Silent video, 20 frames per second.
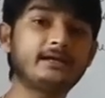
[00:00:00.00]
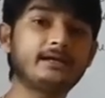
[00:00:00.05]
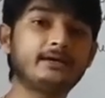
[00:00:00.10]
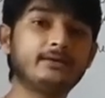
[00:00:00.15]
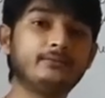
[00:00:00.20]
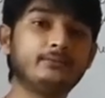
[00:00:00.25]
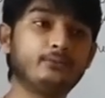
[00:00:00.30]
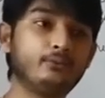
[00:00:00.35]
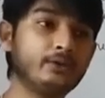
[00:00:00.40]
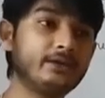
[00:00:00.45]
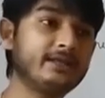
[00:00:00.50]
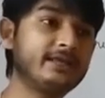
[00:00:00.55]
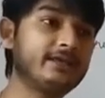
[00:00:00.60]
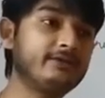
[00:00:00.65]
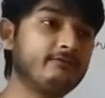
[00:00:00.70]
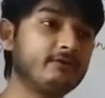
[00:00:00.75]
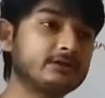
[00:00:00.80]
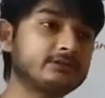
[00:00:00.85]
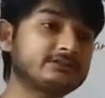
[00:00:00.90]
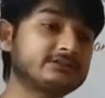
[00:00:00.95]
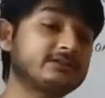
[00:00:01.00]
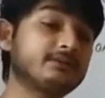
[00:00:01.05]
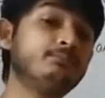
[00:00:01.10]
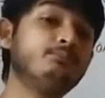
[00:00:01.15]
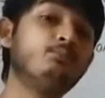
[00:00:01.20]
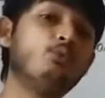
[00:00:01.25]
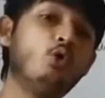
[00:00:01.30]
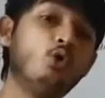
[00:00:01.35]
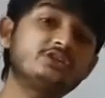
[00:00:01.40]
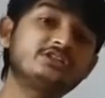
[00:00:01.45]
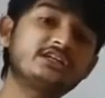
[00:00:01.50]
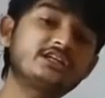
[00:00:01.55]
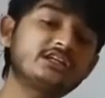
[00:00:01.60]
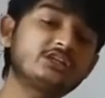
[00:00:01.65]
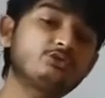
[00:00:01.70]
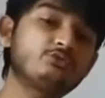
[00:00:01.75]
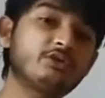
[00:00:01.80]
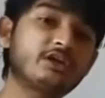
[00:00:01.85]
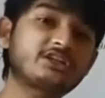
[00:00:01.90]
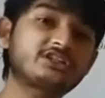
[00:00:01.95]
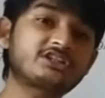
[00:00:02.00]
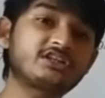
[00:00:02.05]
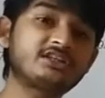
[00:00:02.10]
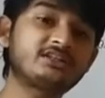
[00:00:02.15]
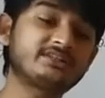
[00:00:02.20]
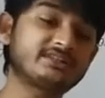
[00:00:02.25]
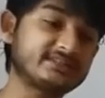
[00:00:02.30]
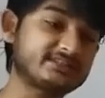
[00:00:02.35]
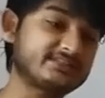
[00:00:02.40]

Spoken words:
will give us some more satisfaction,